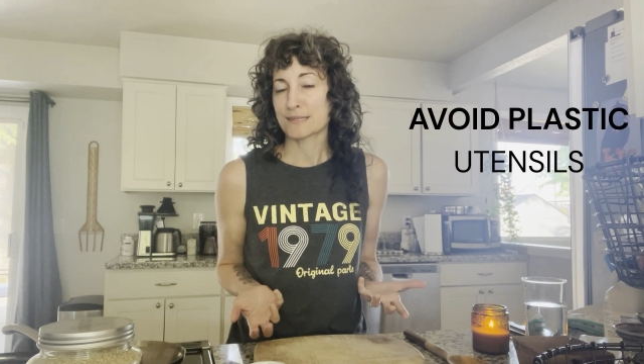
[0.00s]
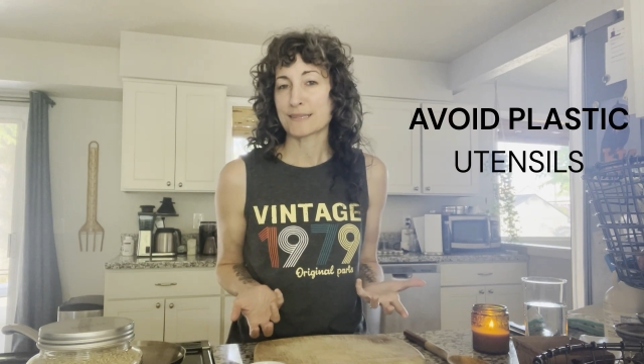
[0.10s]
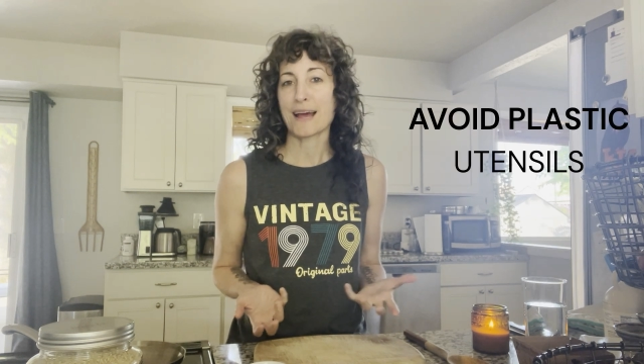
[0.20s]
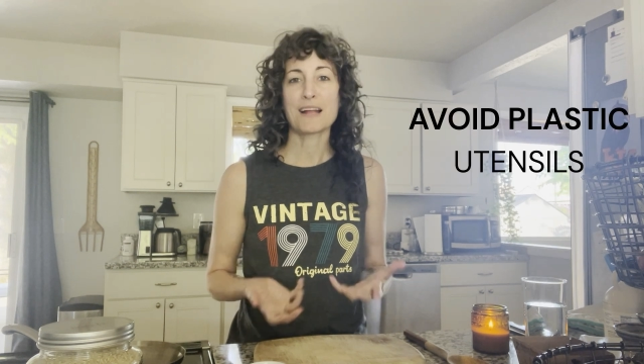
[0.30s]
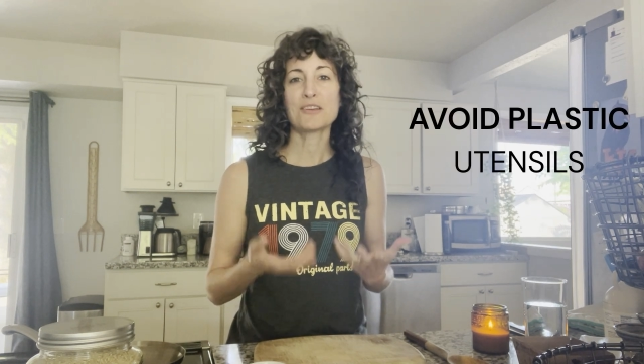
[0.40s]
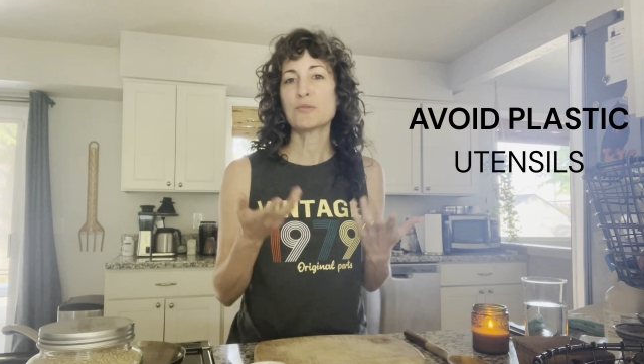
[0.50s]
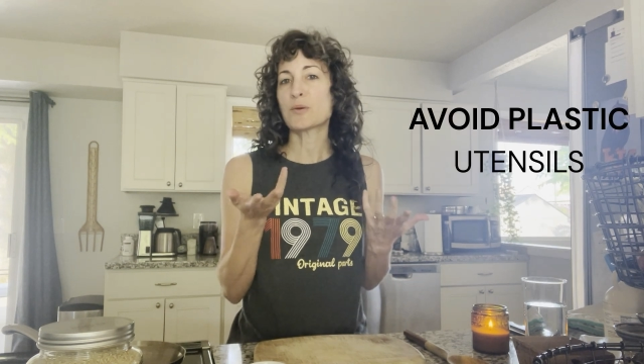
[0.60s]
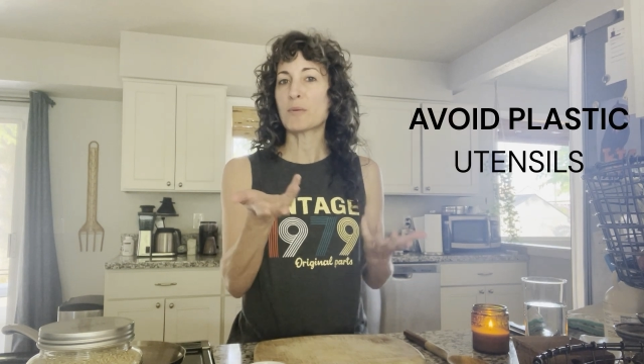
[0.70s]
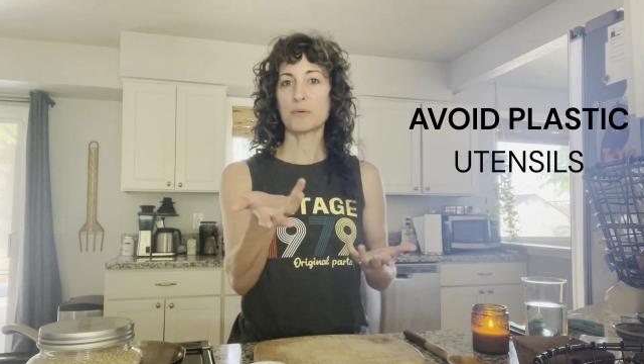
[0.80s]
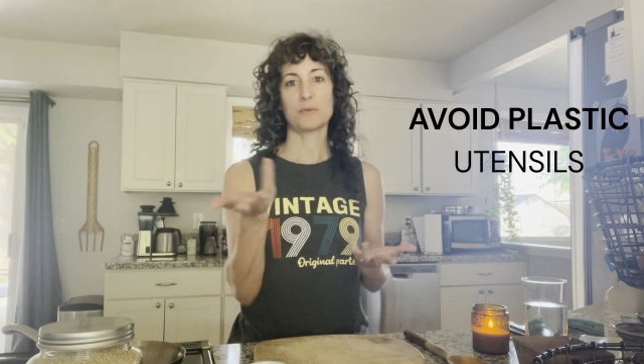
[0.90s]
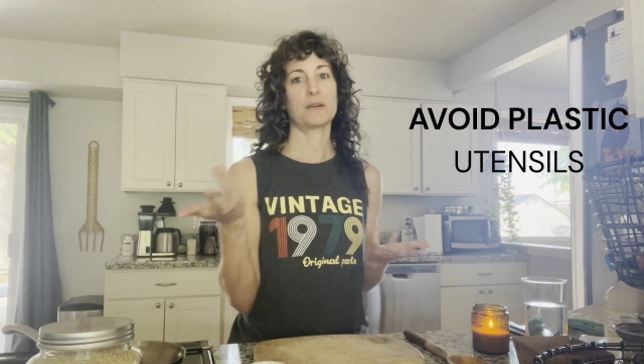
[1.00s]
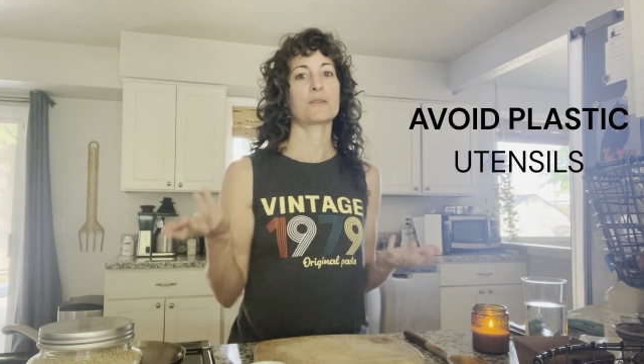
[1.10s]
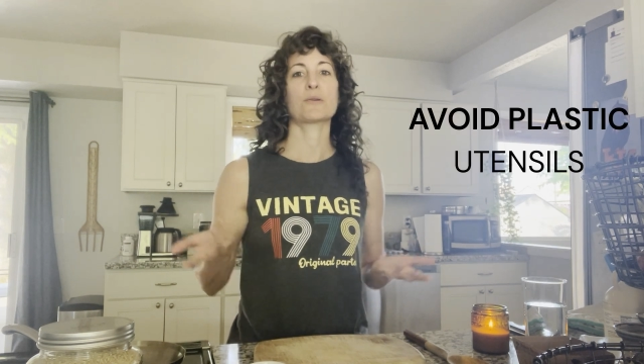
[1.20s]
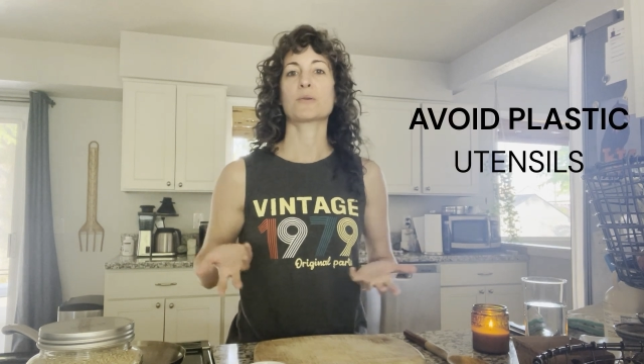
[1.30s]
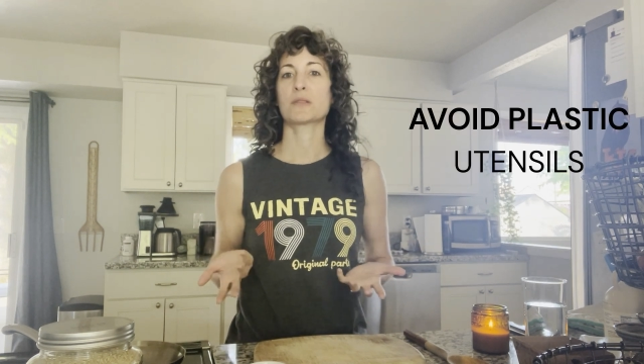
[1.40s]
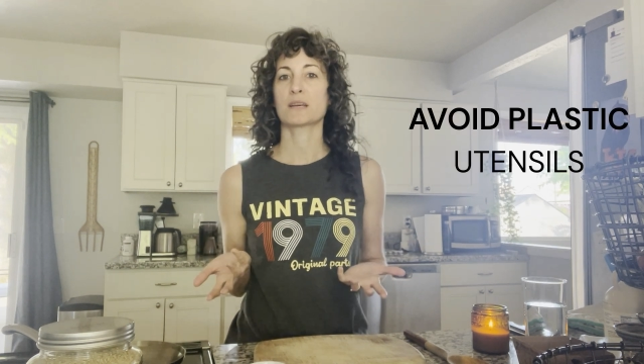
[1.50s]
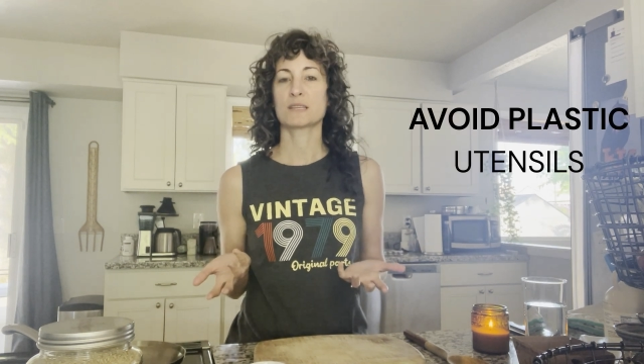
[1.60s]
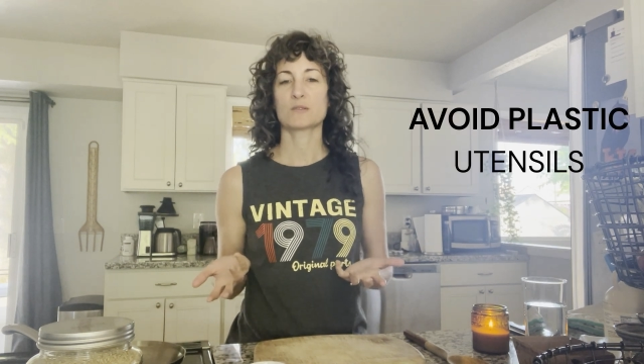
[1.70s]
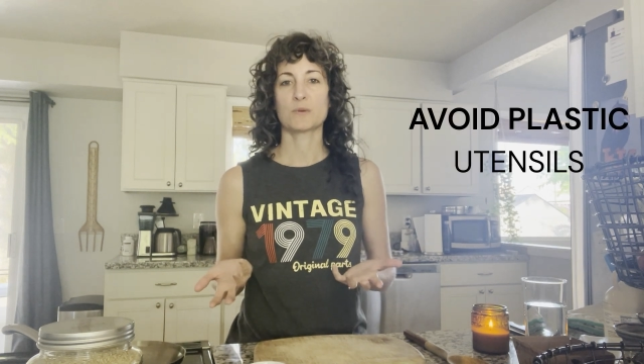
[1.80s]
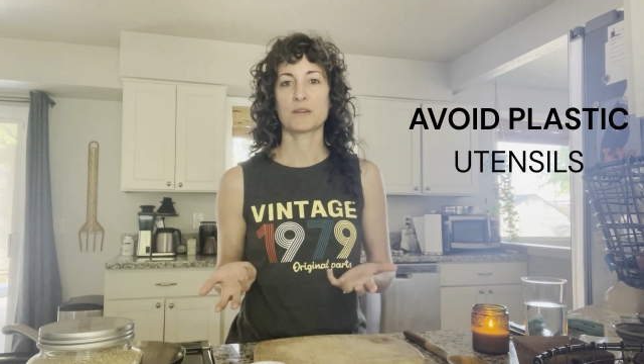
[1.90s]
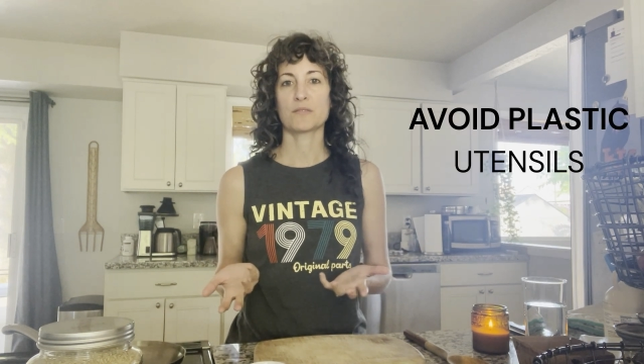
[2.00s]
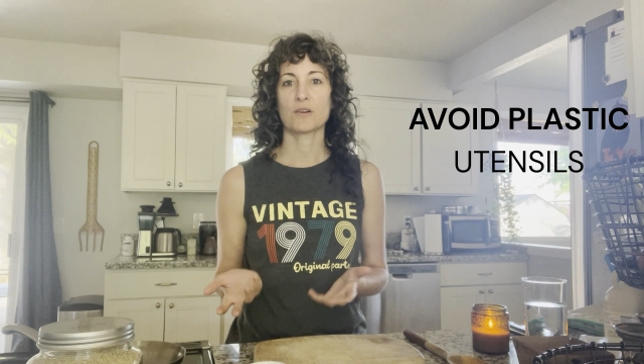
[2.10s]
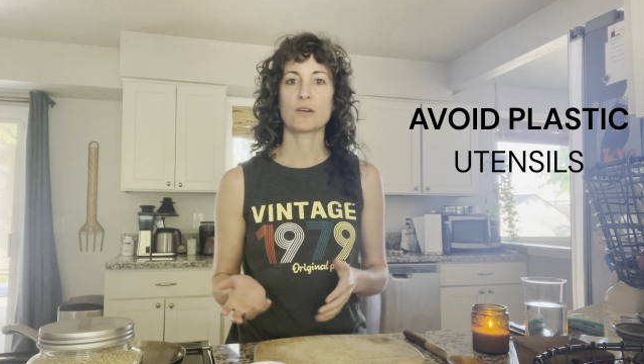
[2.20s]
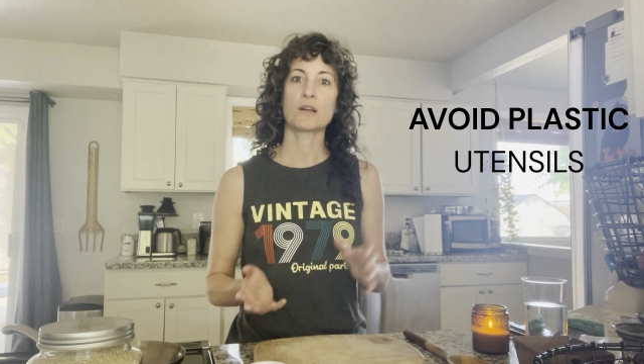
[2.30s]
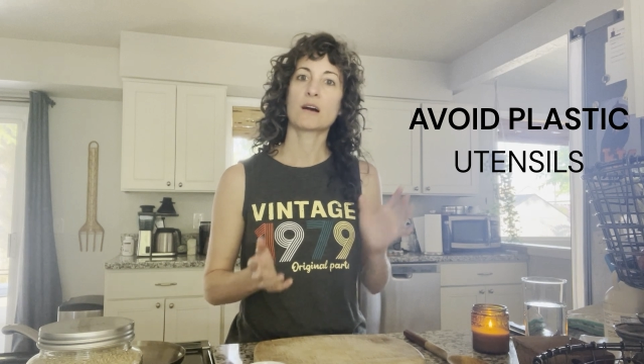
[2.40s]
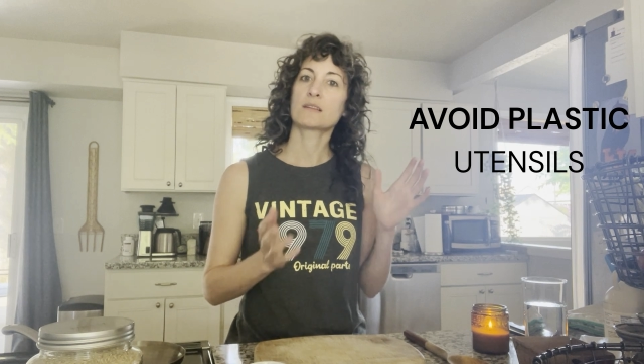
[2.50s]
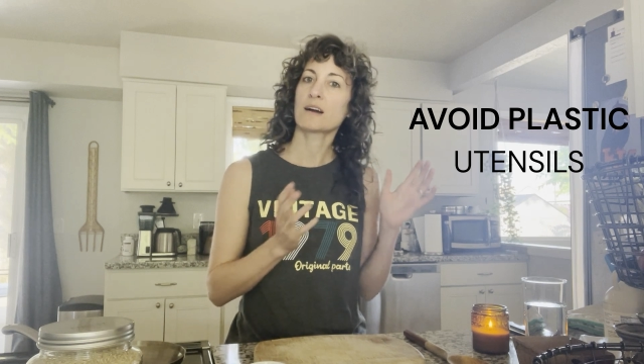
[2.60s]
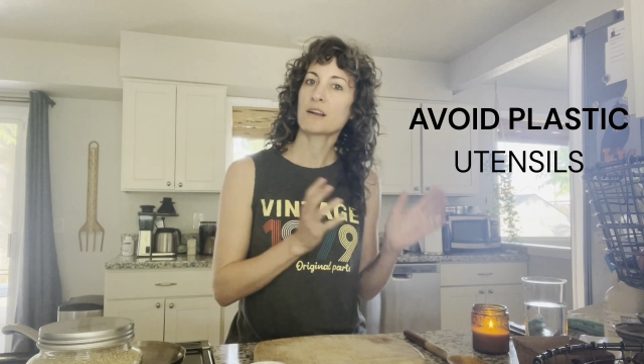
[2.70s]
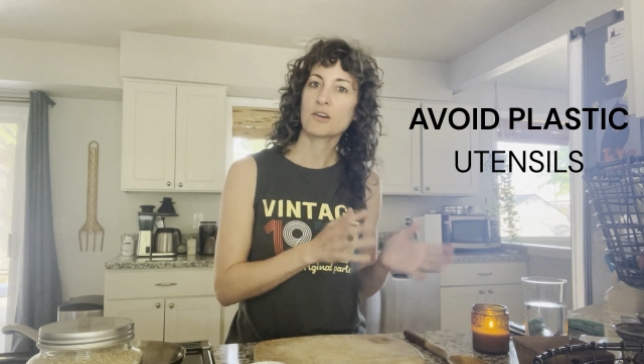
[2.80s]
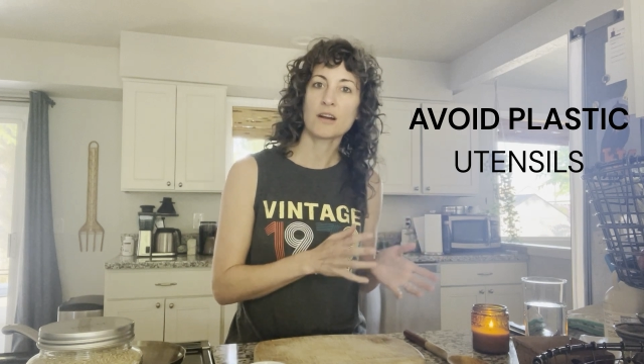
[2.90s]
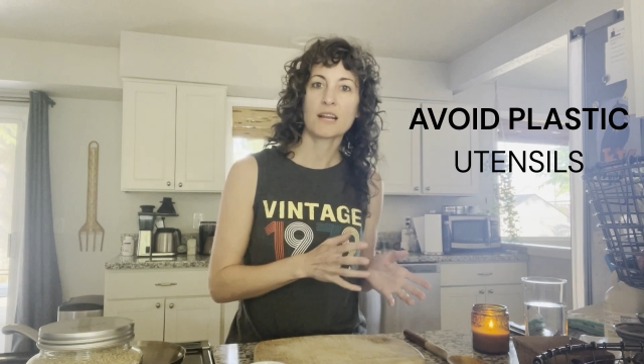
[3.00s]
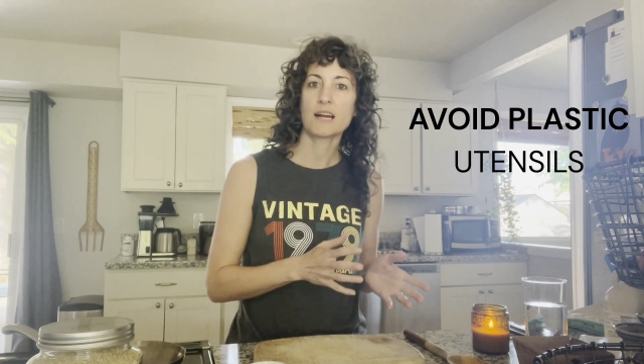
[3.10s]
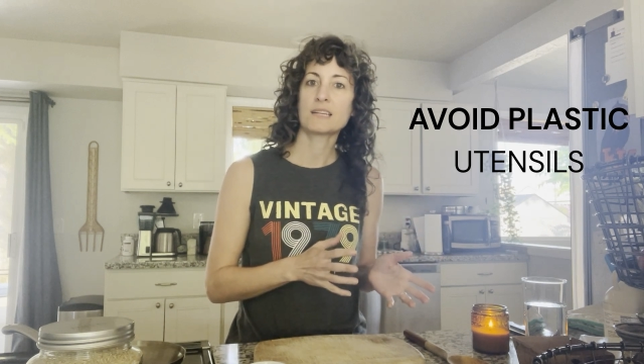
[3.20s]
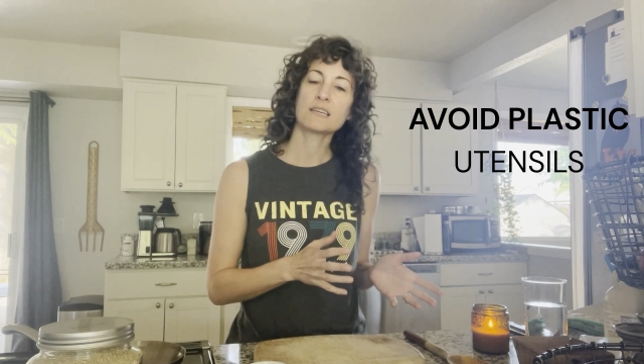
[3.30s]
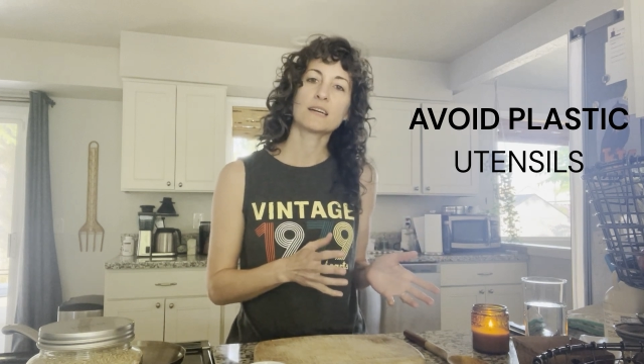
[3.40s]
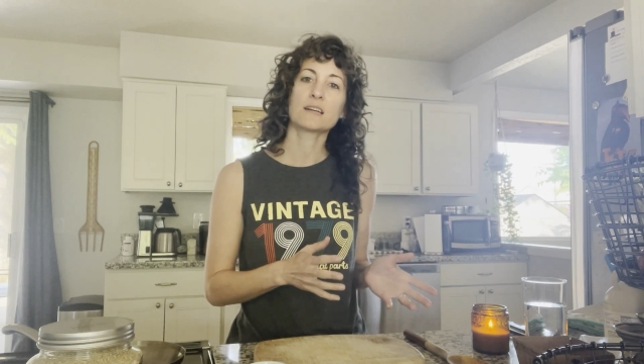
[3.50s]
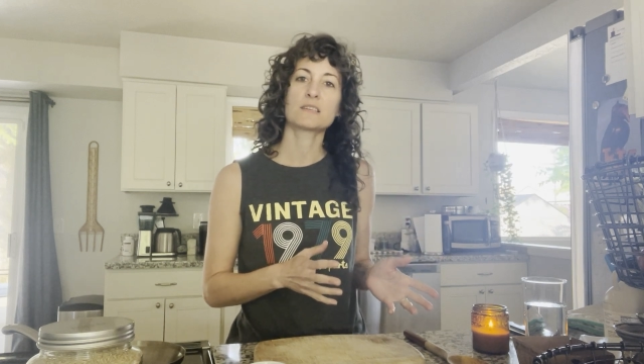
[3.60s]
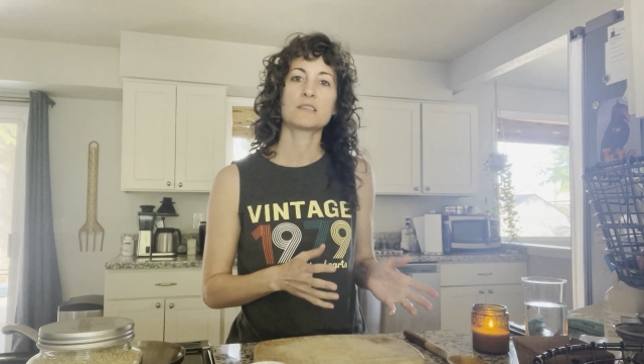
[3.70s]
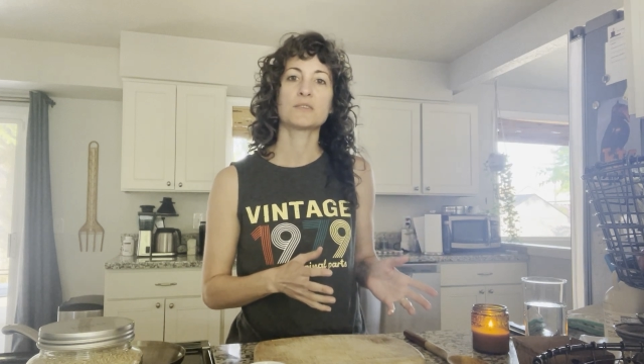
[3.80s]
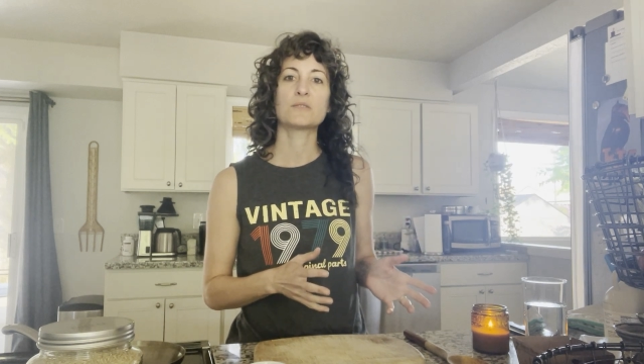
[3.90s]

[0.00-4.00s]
And you probably know this when you've heard not a great idea to